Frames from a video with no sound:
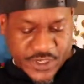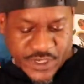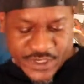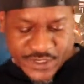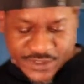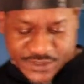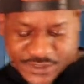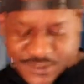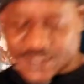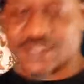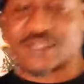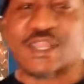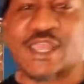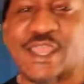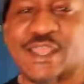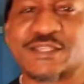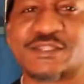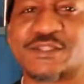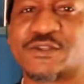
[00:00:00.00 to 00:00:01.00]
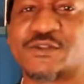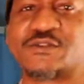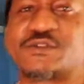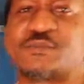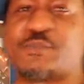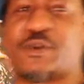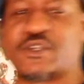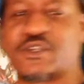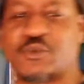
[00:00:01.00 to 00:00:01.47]
get into this last little
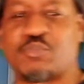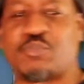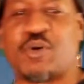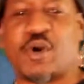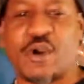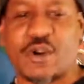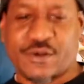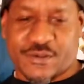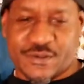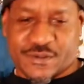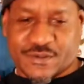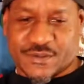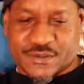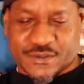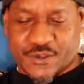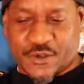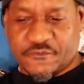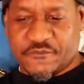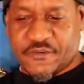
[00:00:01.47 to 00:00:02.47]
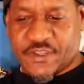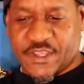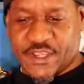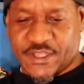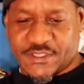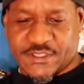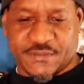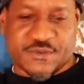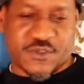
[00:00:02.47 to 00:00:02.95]
special part, don't
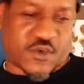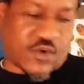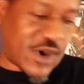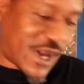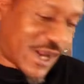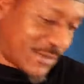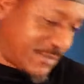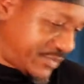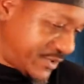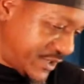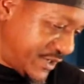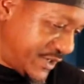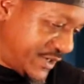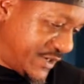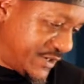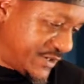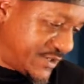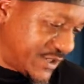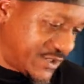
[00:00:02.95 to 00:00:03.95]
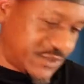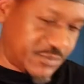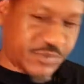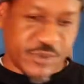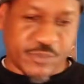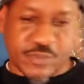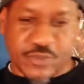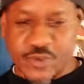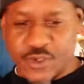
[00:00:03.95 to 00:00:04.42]
forget, subscribe please. Let your
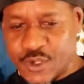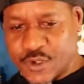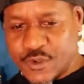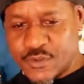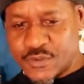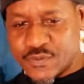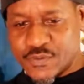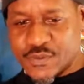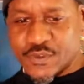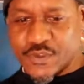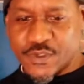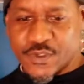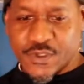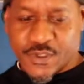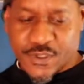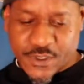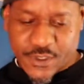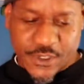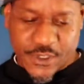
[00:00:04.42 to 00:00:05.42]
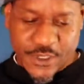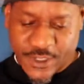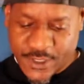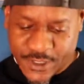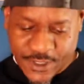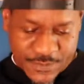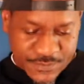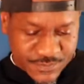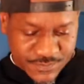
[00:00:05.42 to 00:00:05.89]
people know.
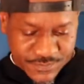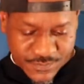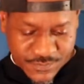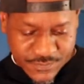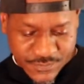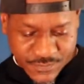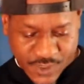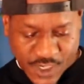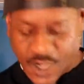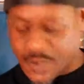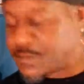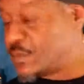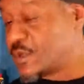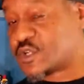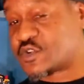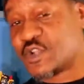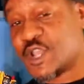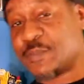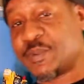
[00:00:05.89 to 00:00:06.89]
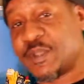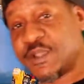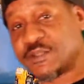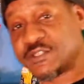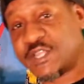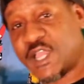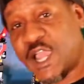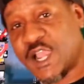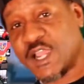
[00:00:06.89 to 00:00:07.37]

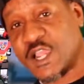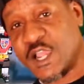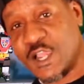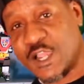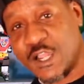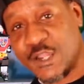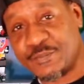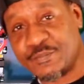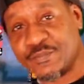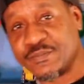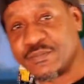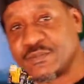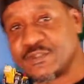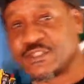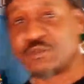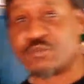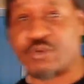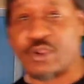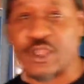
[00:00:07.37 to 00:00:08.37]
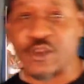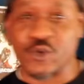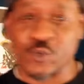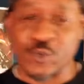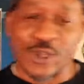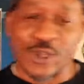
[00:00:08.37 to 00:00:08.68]
ComicBookTrapHouse.com is the brand new